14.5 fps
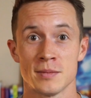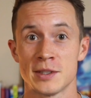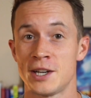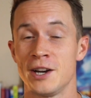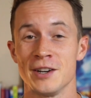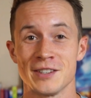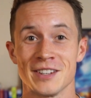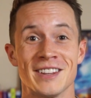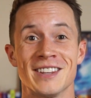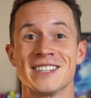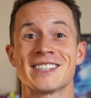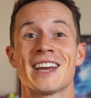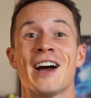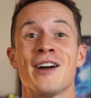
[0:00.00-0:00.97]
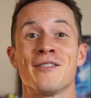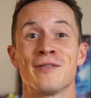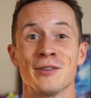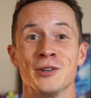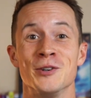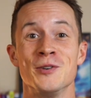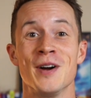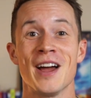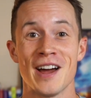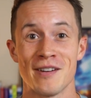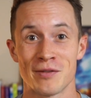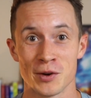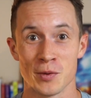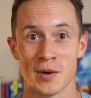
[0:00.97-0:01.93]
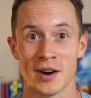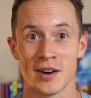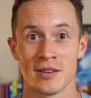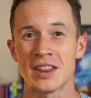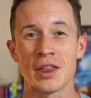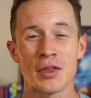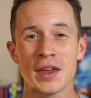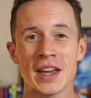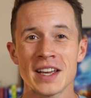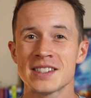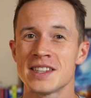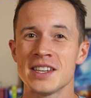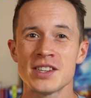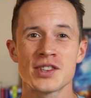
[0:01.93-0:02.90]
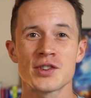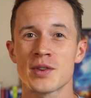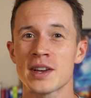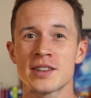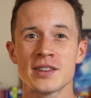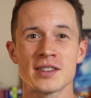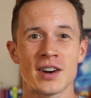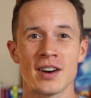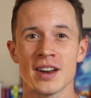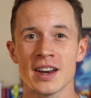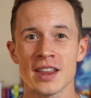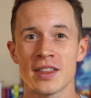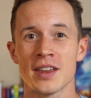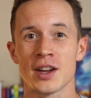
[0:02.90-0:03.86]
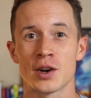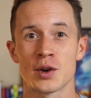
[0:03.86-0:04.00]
Seriously, this guy flew everywhere. And the thing is, these stressors aren't anything